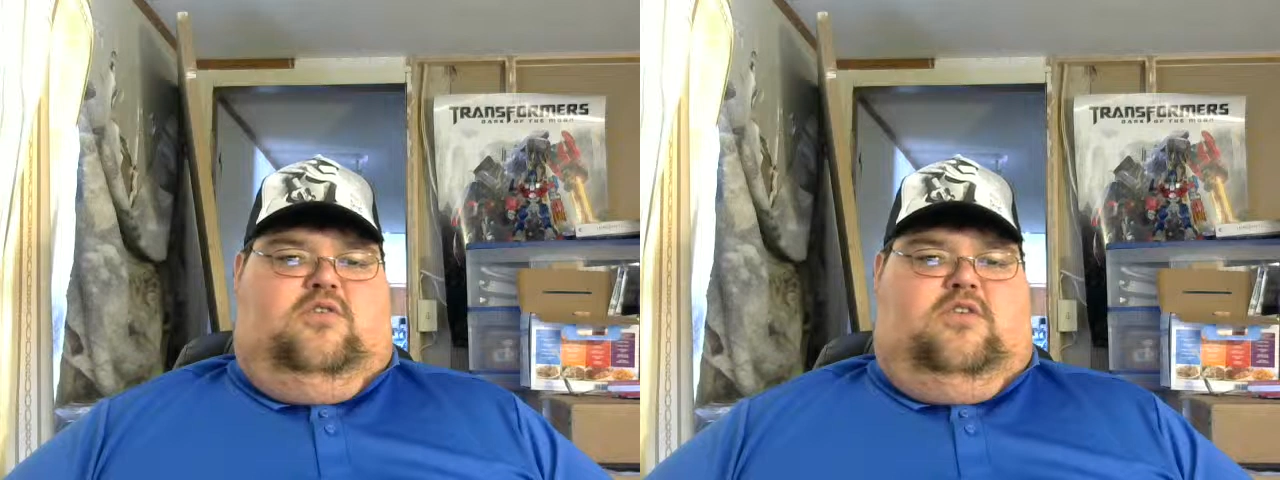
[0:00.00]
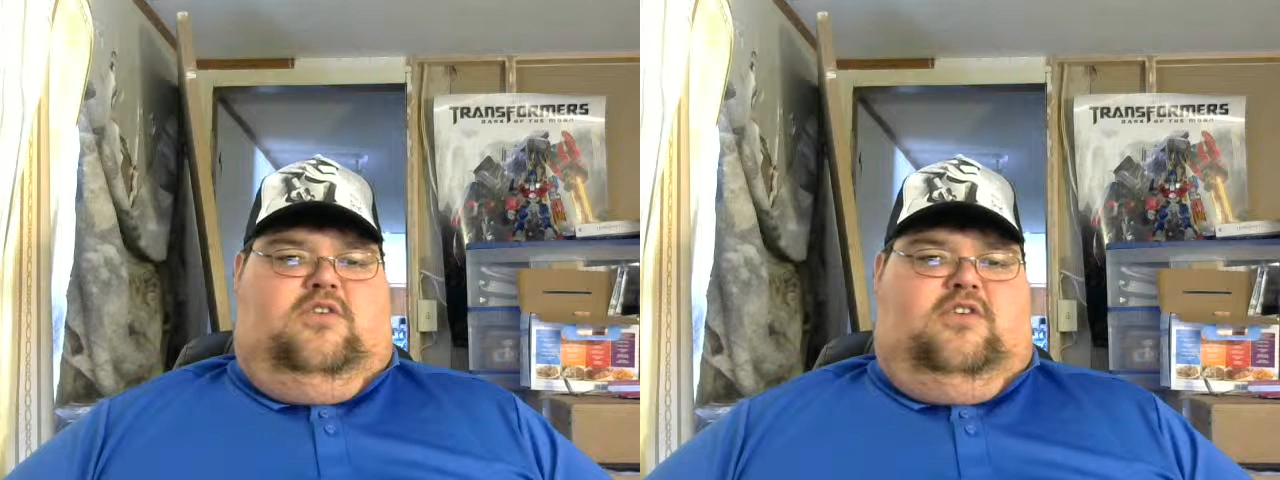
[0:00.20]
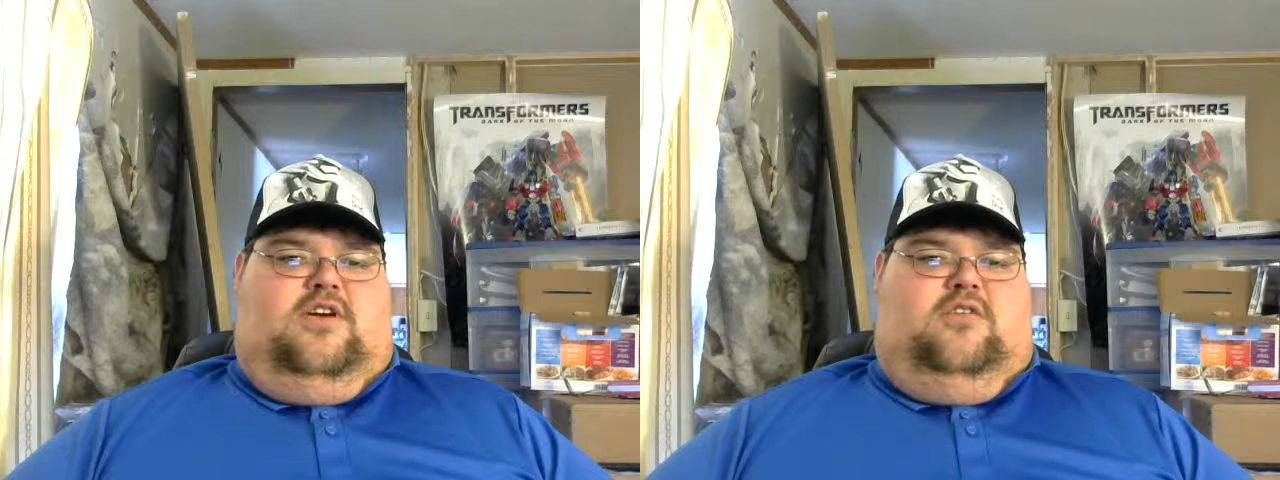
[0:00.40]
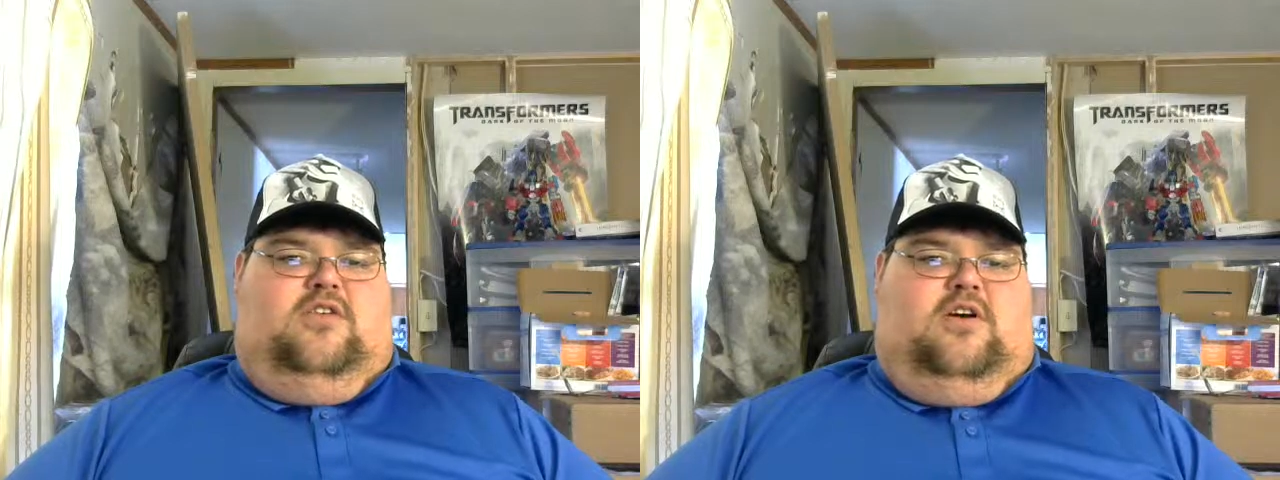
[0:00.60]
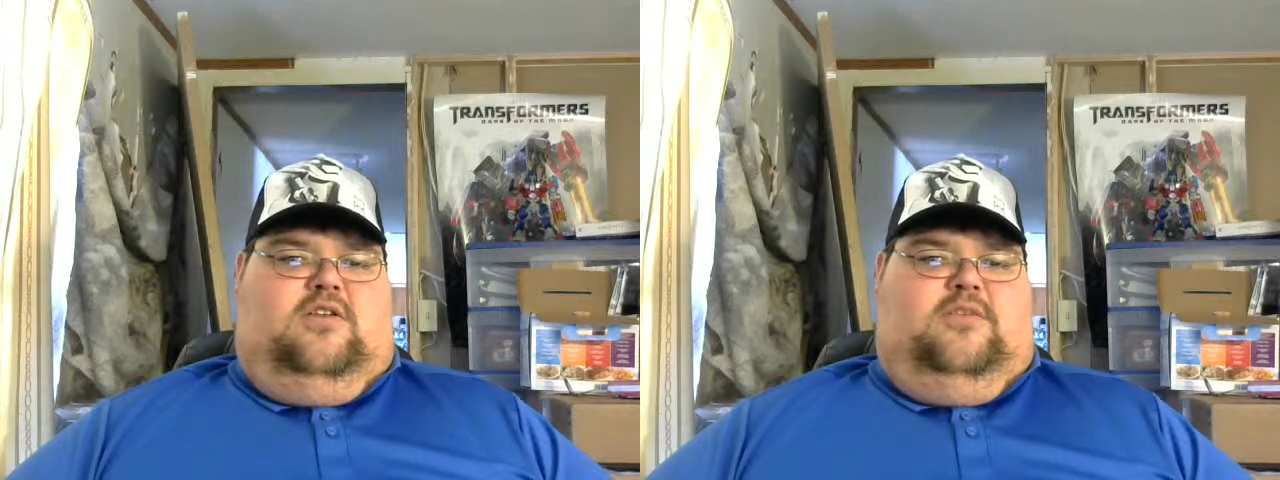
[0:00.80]
horizontal
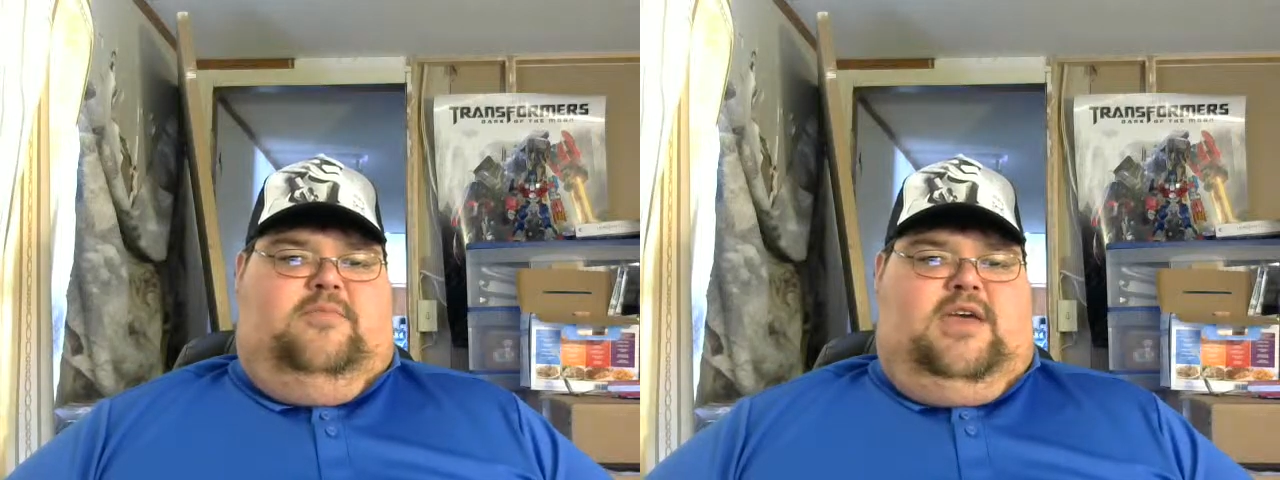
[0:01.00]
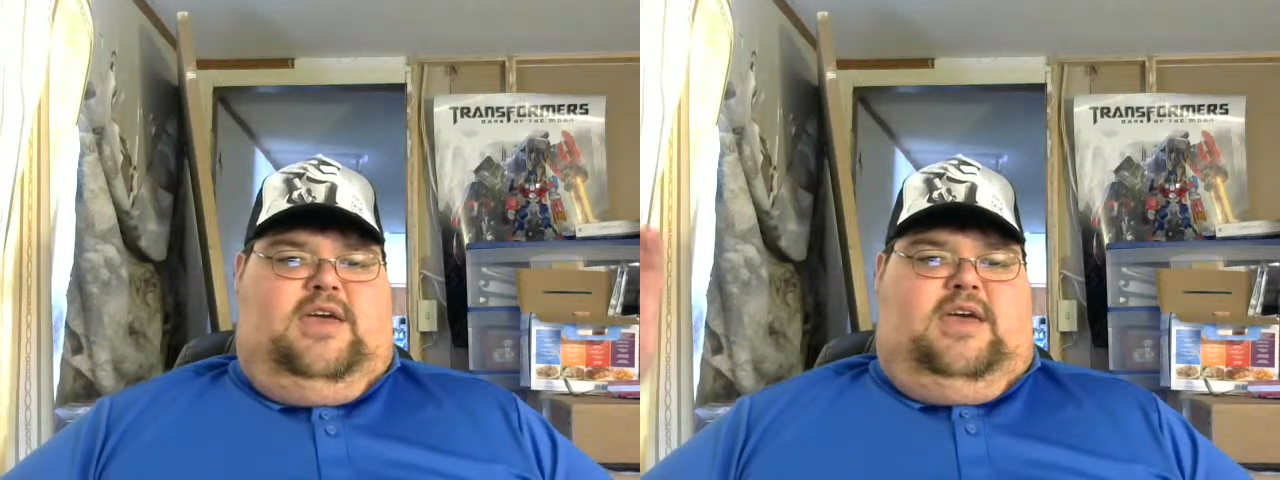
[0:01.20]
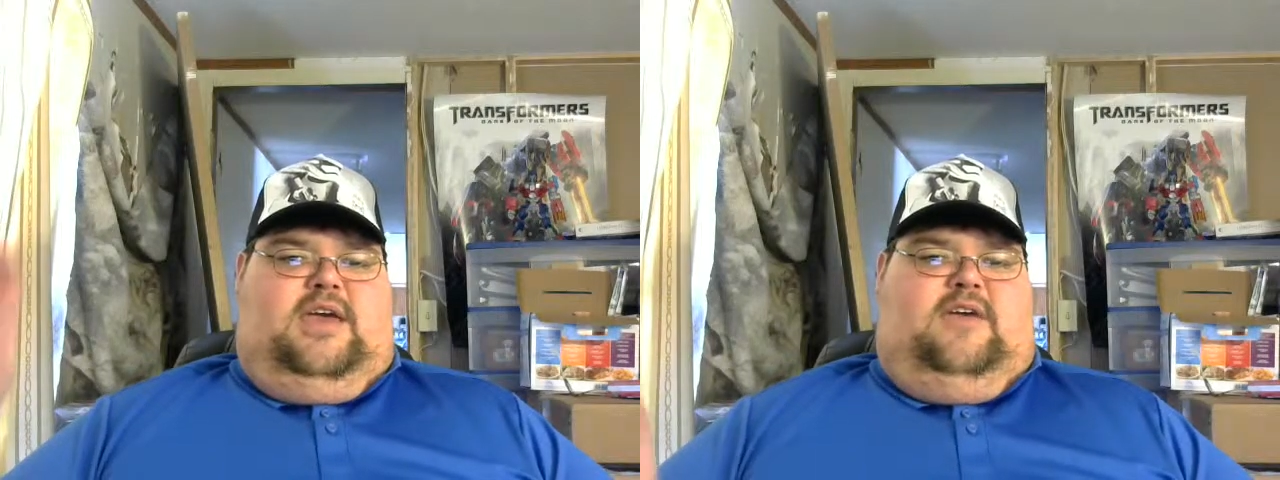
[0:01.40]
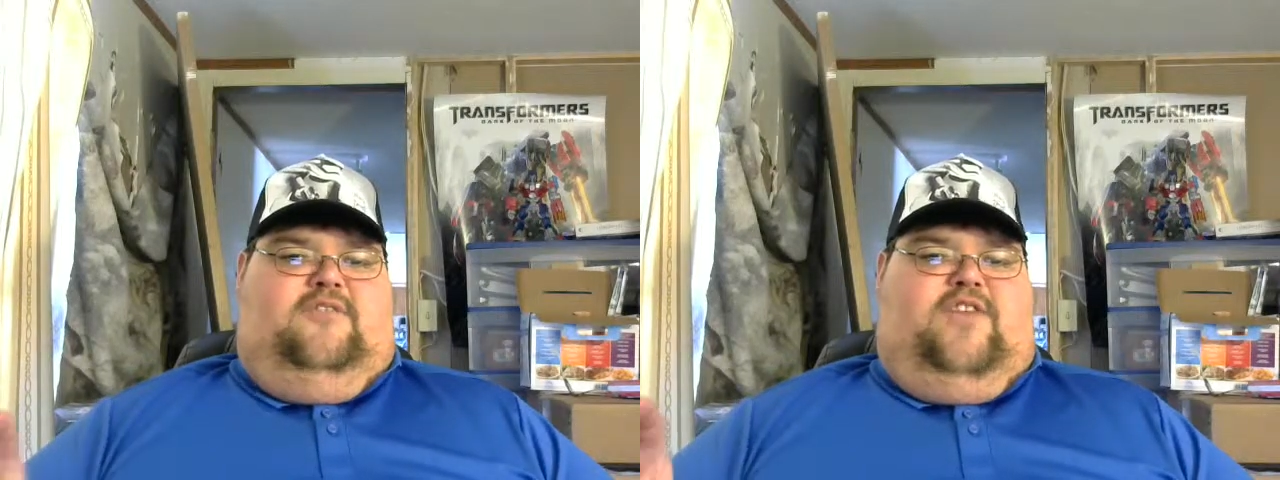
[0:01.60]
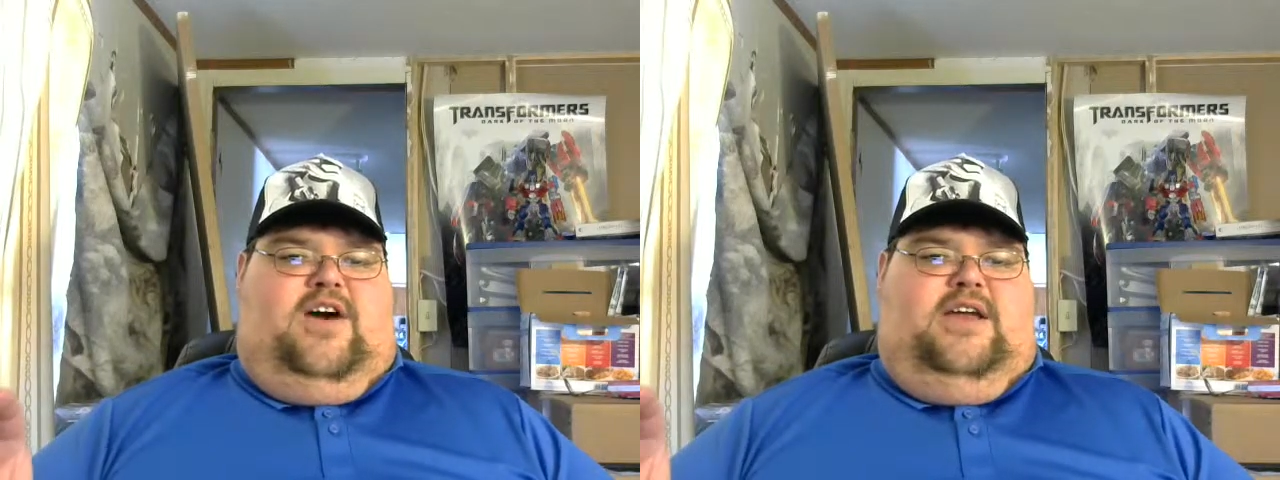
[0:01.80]
column
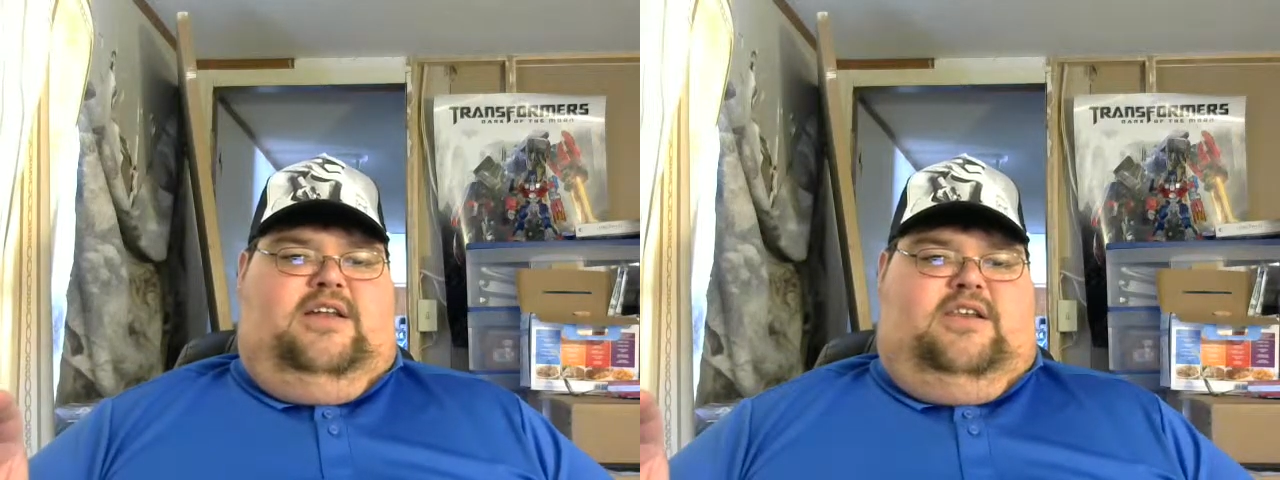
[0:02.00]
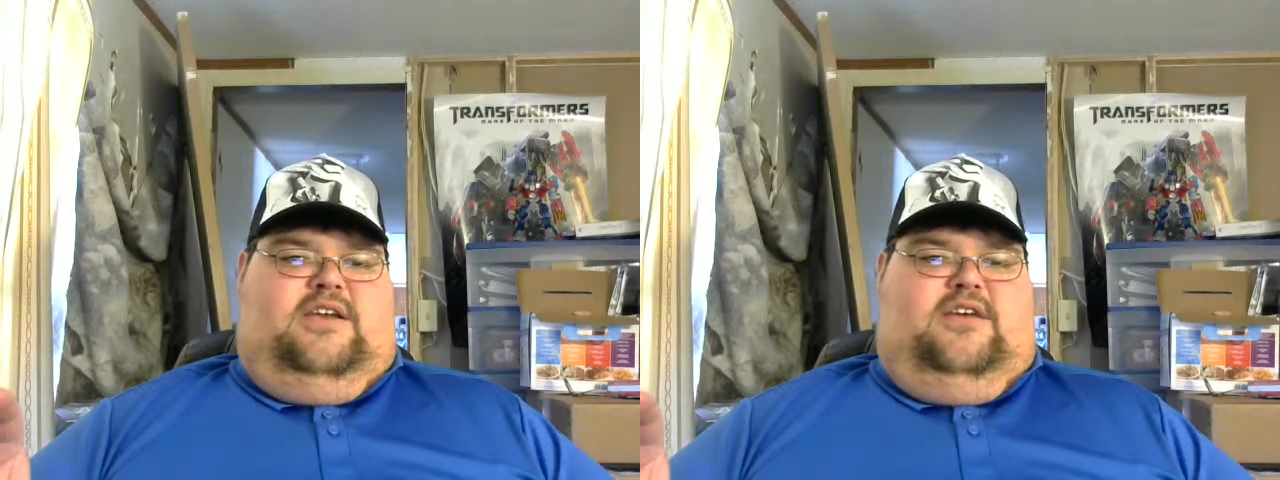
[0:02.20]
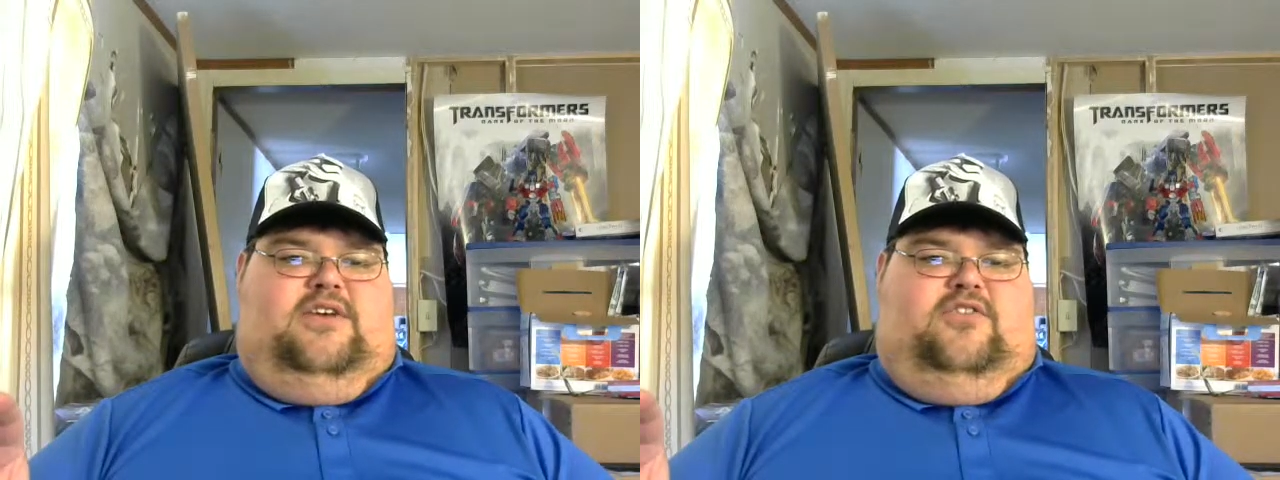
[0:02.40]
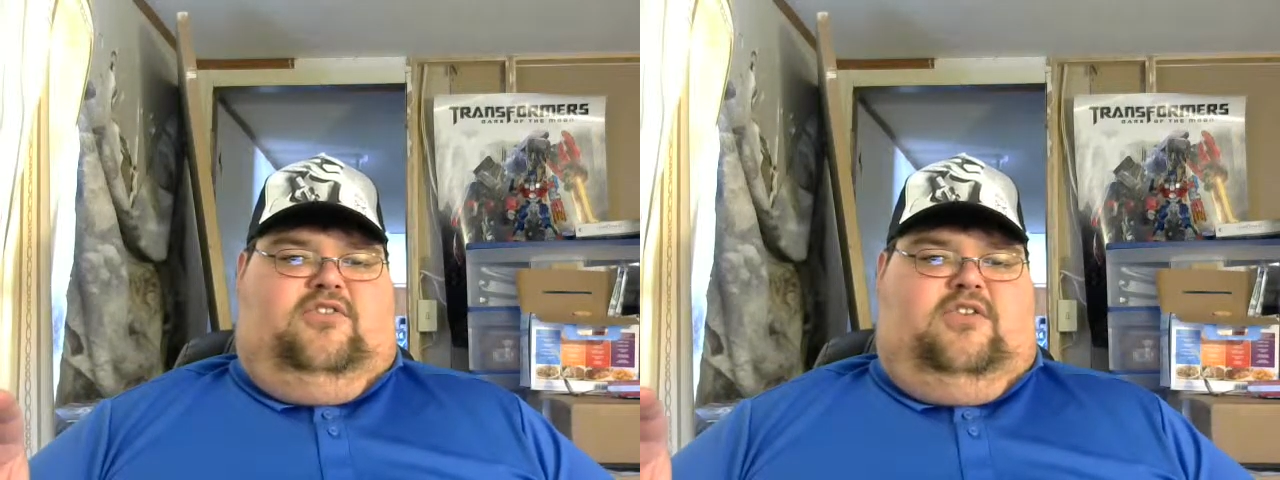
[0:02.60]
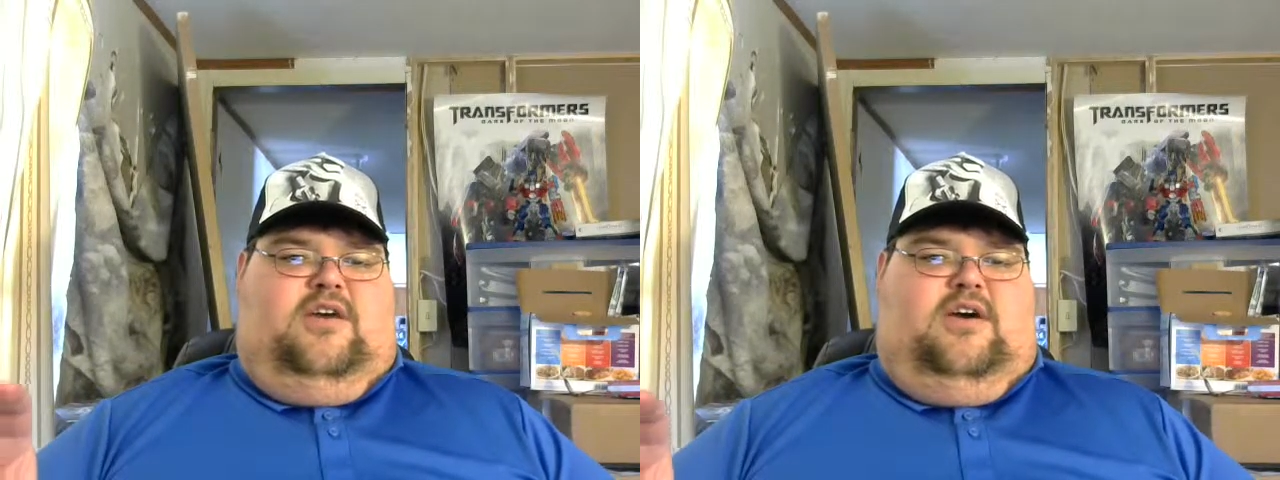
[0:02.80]
and find
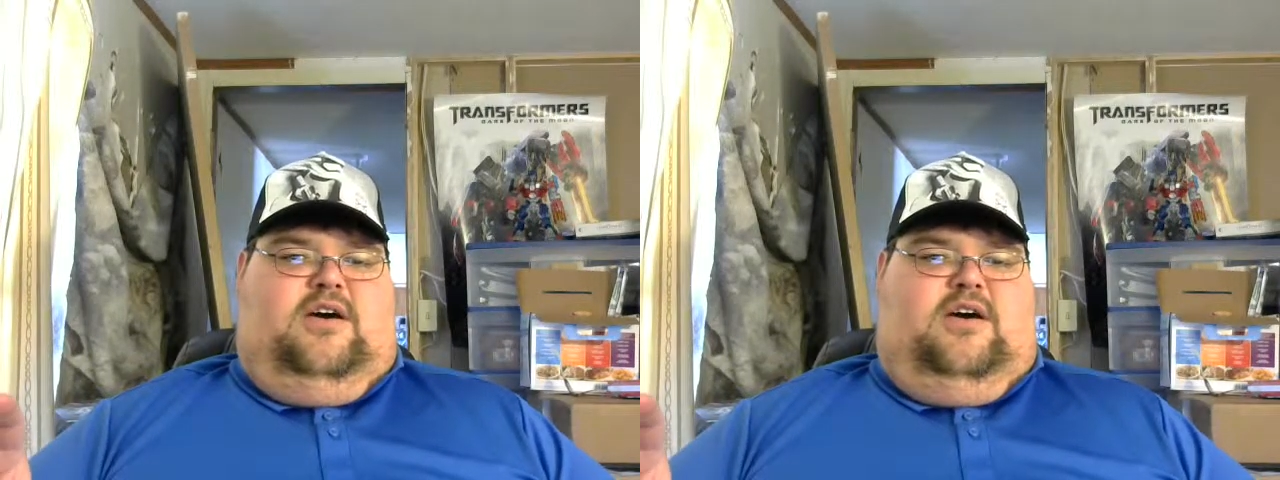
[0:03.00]
its